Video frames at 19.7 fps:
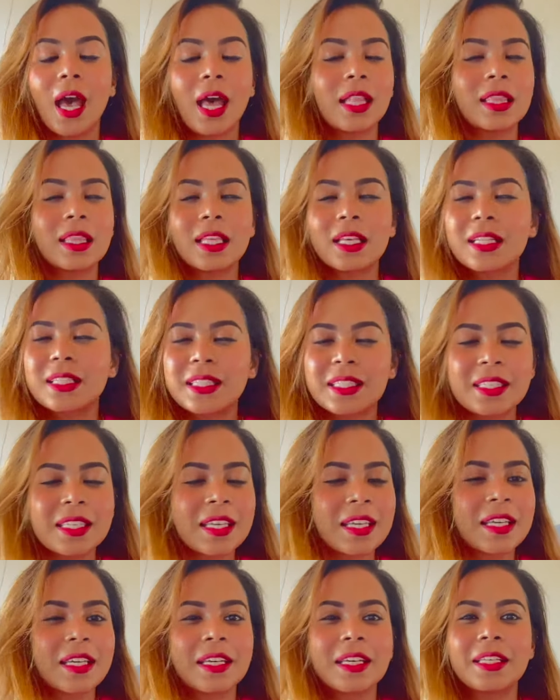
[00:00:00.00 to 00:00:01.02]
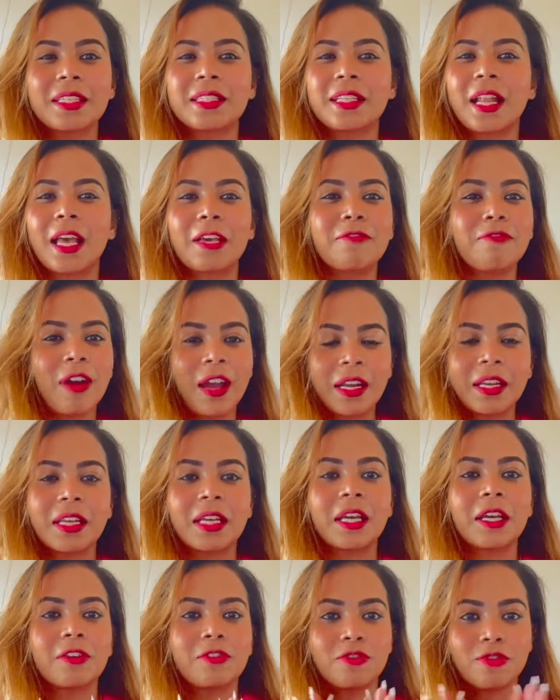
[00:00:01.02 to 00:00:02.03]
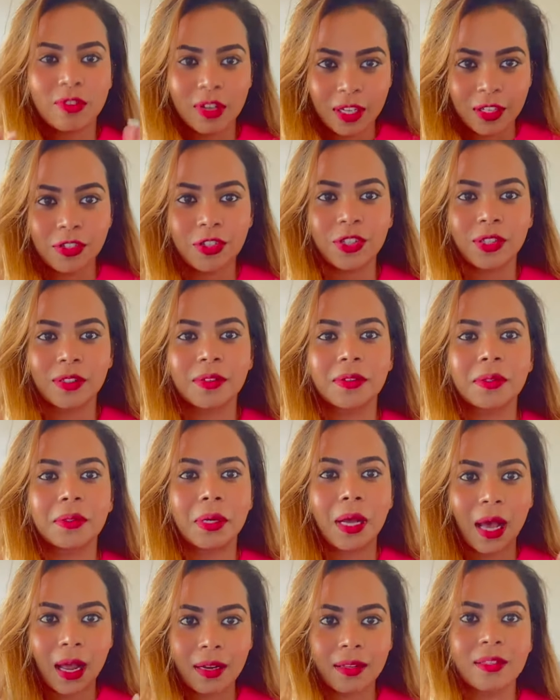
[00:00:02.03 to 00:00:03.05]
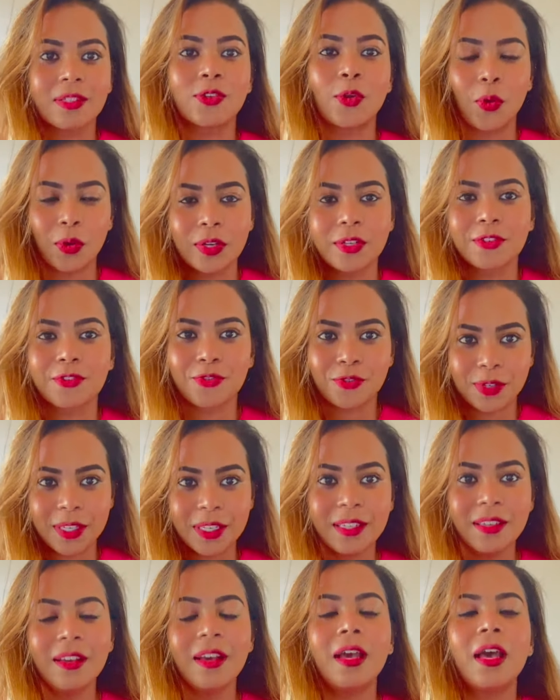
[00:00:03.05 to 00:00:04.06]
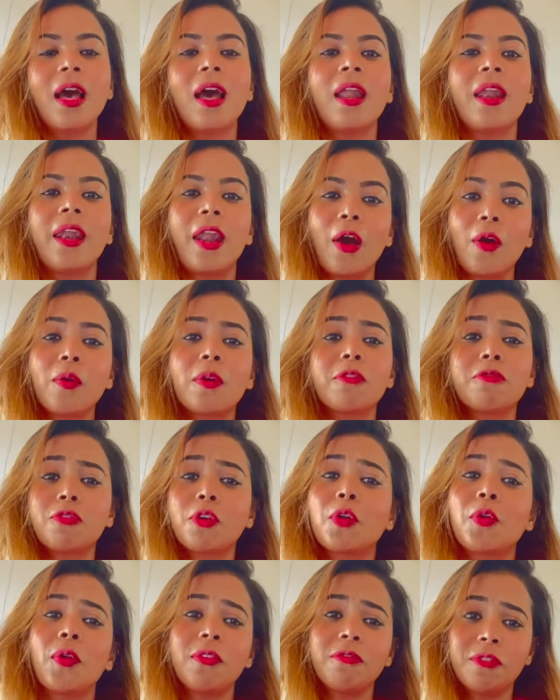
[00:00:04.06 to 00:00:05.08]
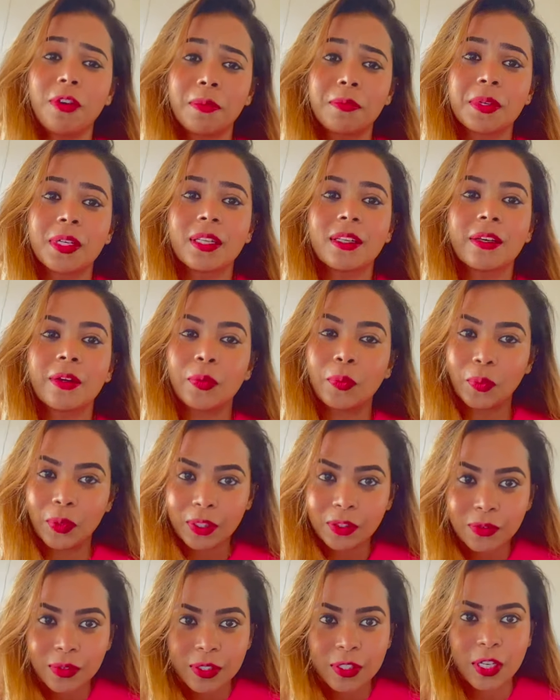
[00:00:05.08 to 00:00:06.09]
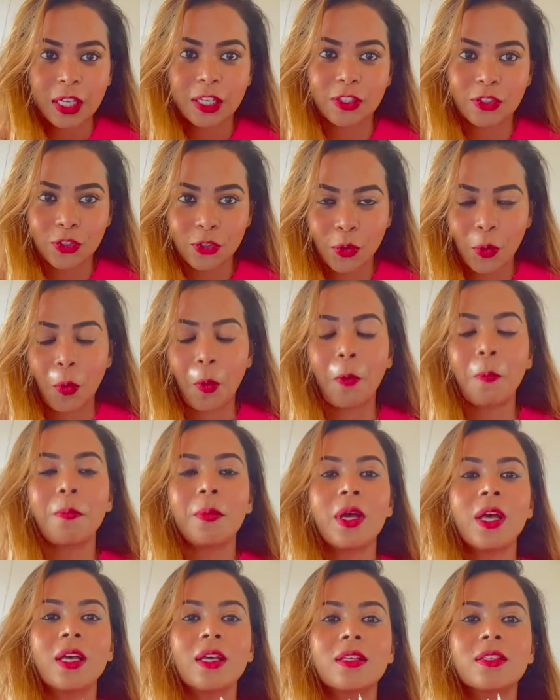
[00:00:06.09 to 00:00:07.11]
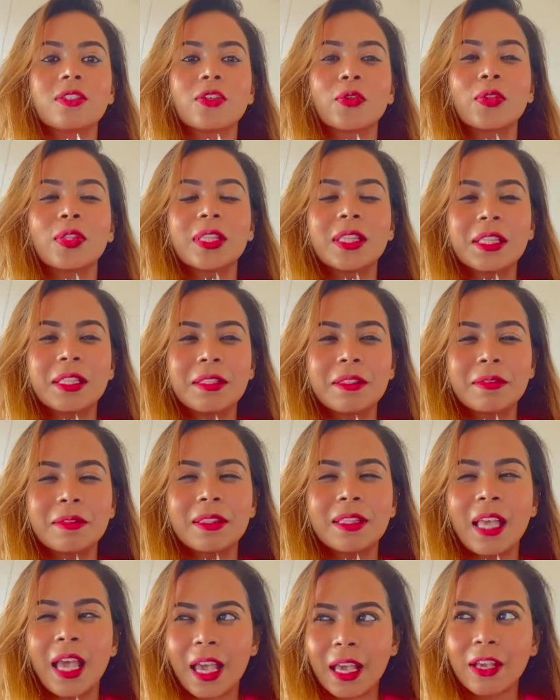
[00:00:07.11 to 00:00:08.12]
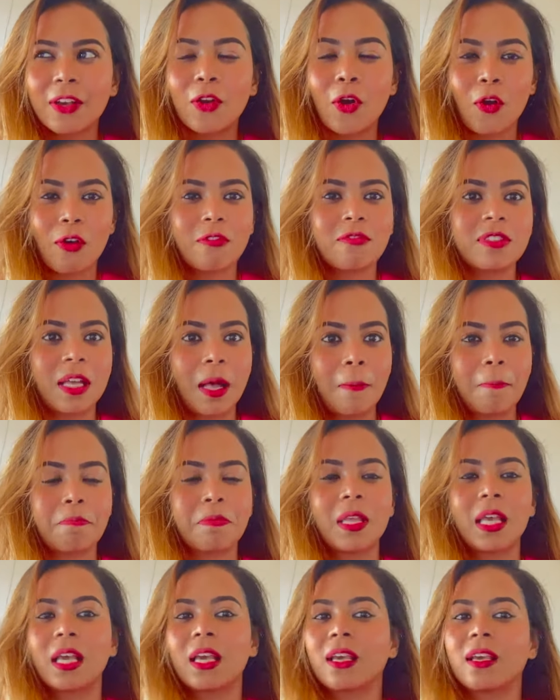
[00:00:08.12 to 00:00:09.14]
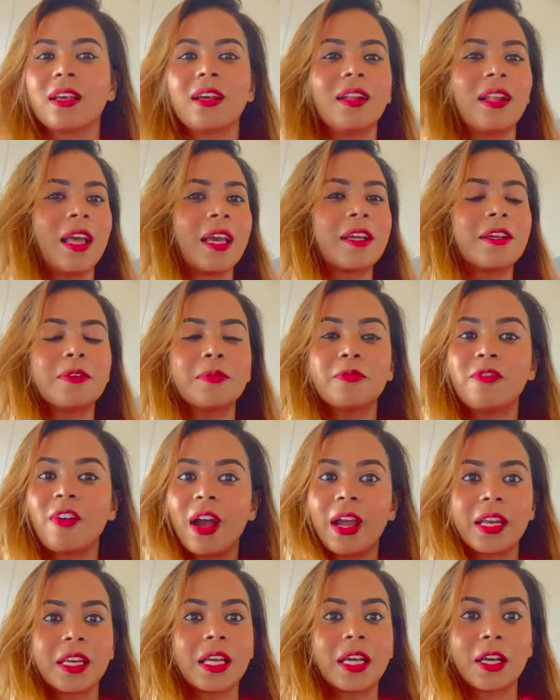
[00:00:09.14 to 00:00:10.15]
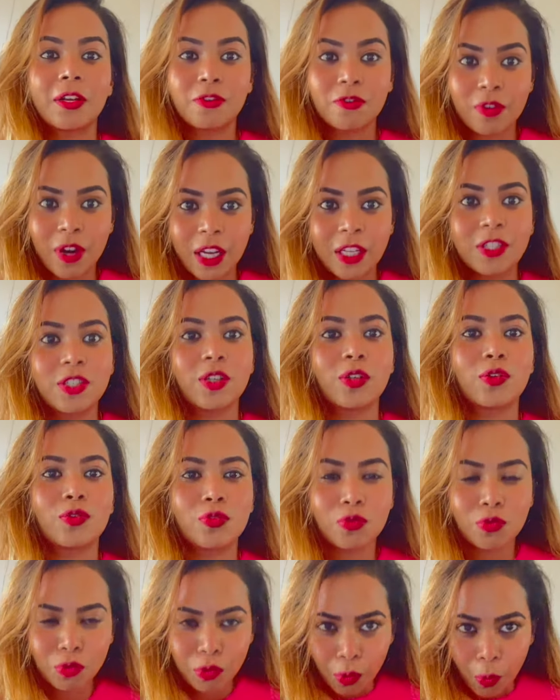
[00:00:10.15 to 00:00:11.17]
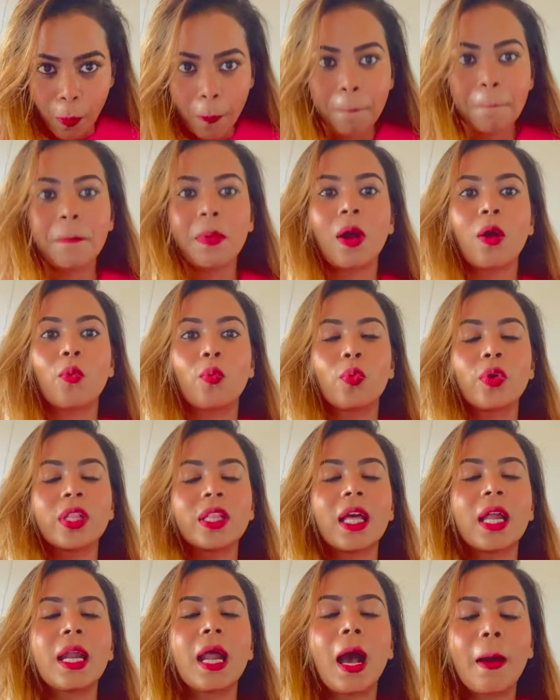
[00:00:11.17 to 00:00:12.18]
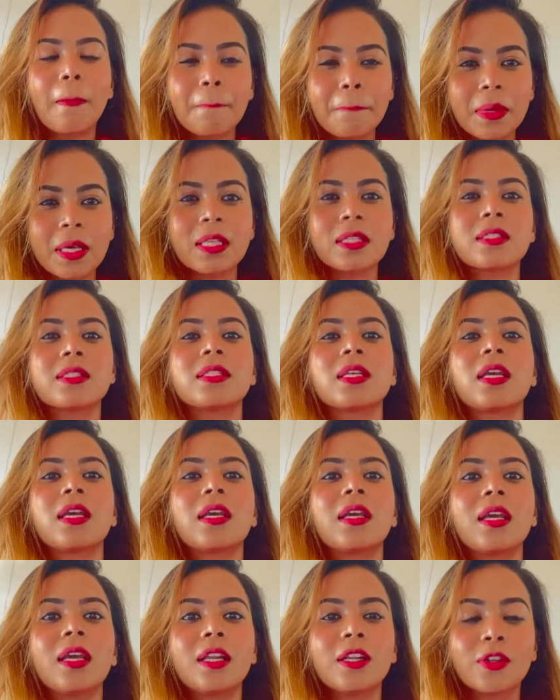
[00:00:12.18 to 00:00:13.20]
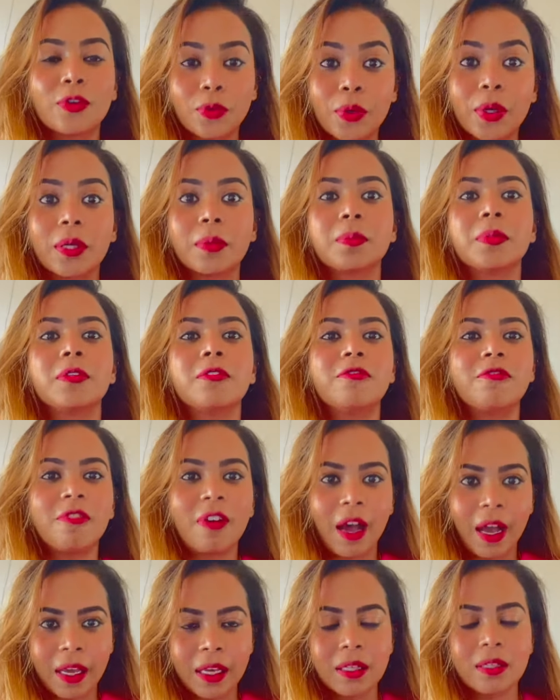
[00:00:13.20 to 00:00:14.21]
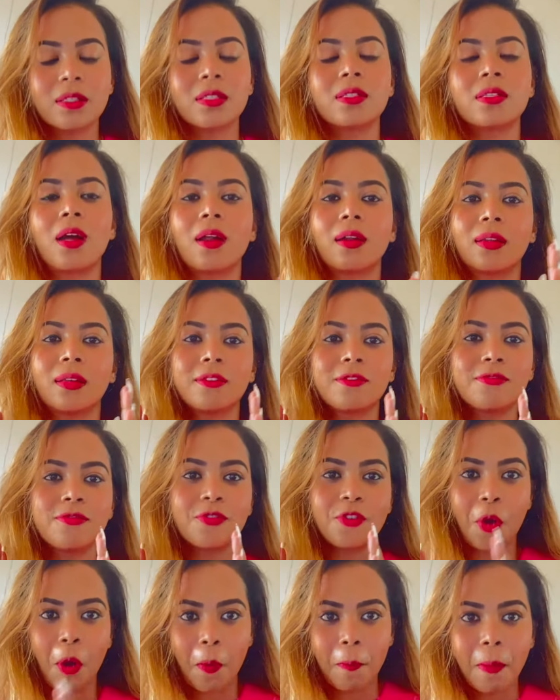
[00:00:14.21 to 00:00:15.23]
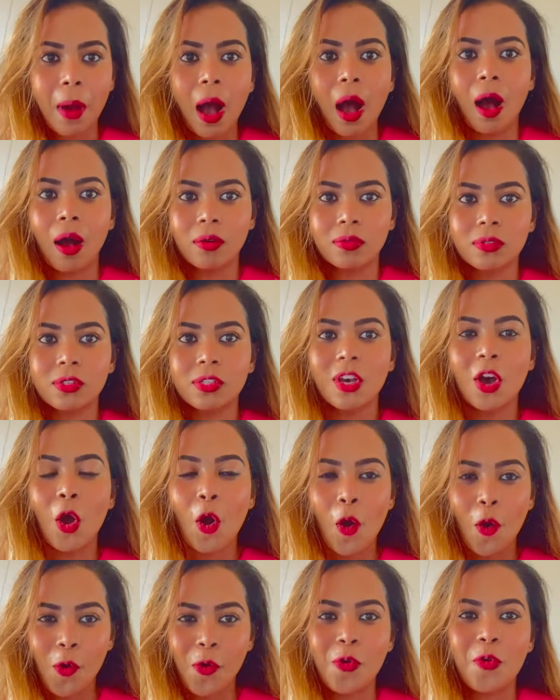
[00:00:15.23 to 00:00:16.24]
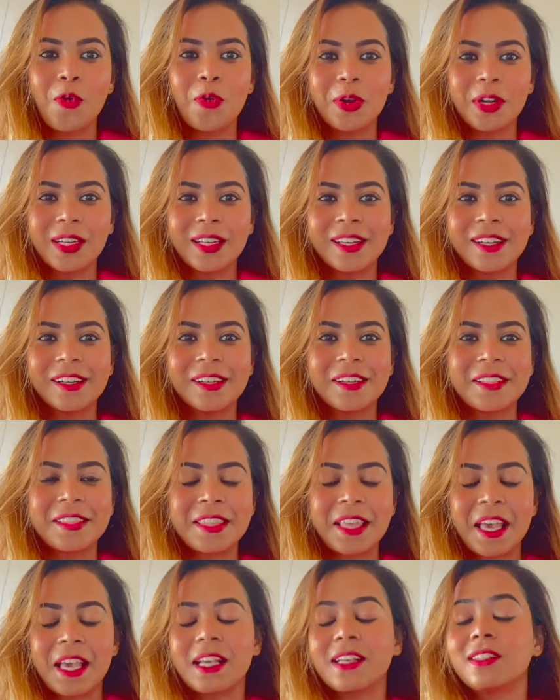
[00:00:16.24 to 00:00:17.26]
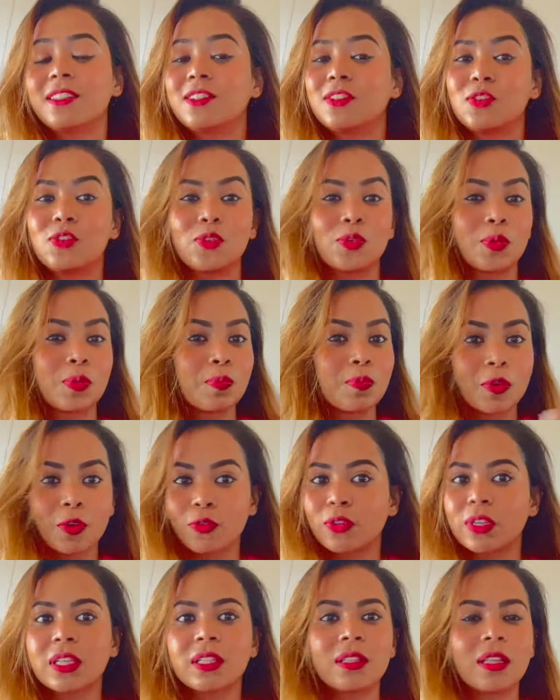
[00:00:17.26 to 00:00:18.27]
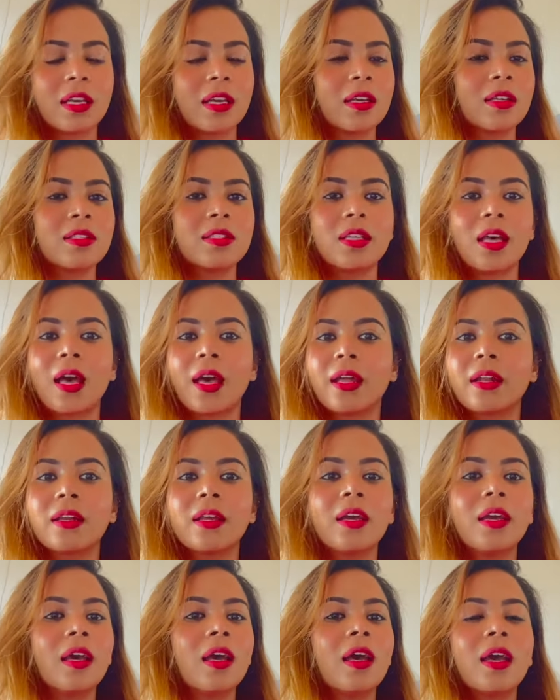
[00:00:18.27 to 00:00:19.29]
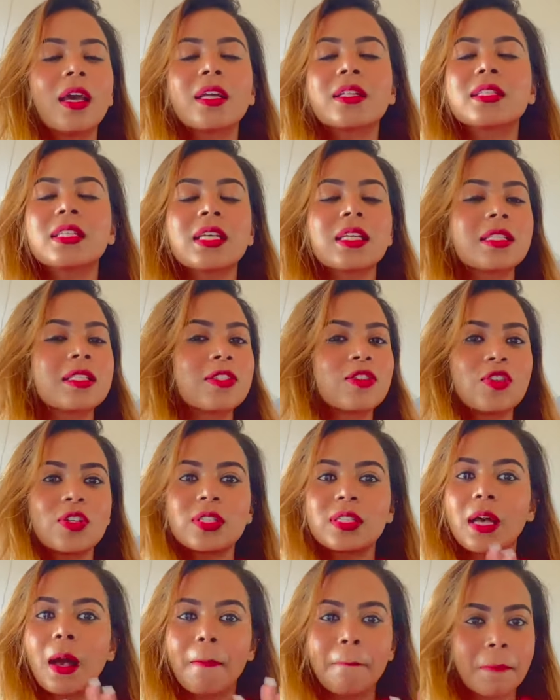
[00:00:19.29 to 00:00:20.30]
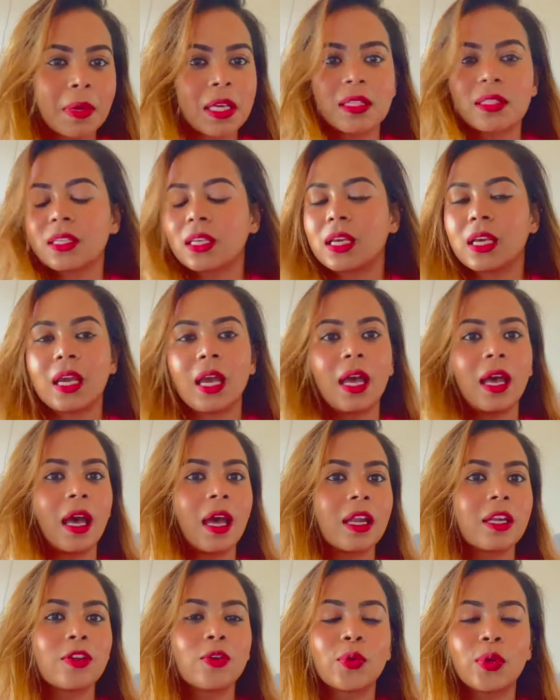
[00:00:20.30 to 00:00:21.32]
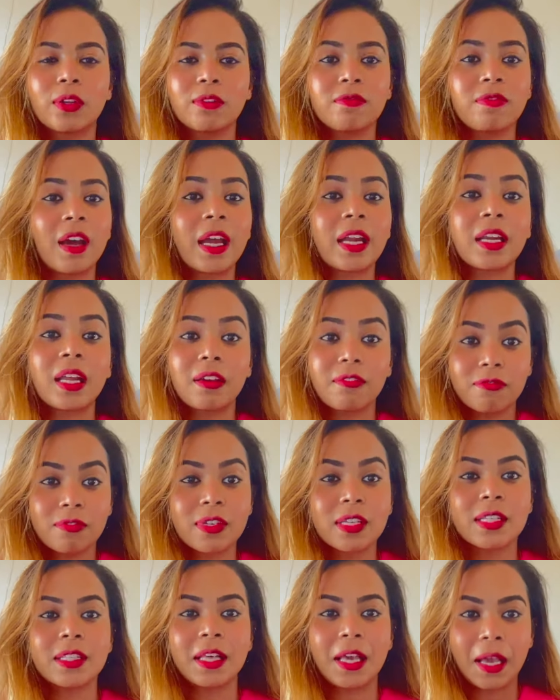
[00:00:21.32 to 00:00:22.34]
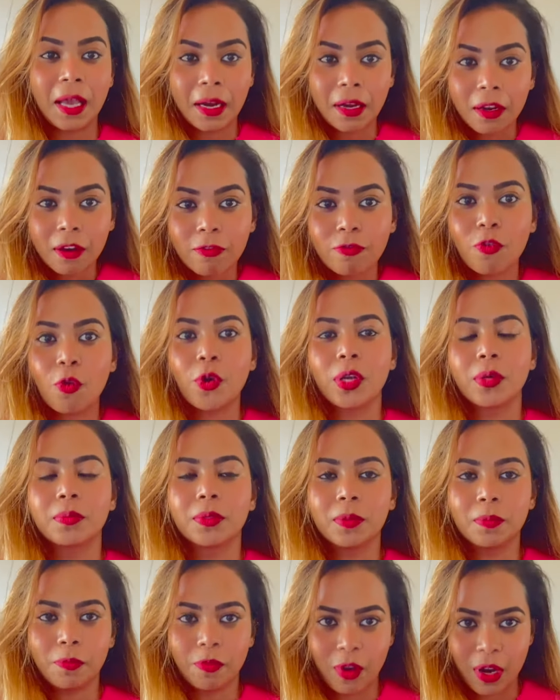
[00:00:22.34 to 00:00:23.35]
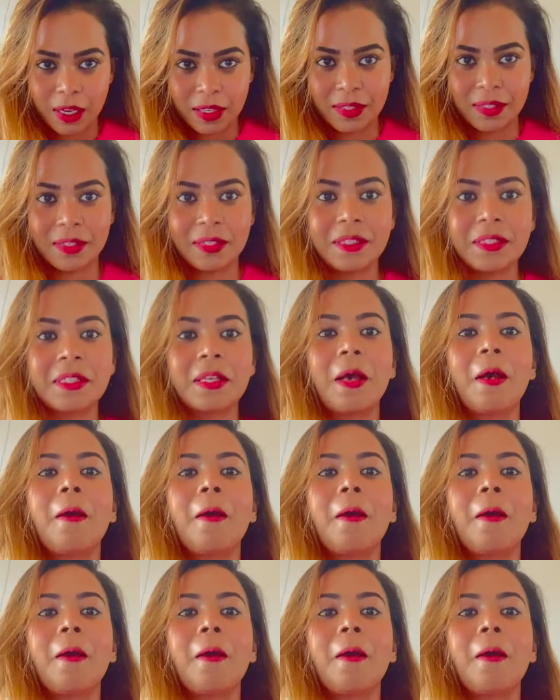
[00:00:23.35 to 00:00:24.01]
And this is like finding a treasure at the Dollar Tree. Now, if you're not familiar with Reject Shop, so think of something like finding a treasure trove with amazing, incredible finds, starting from household things to beauty things, and it's just amazing, and you can find everything at affordable prices.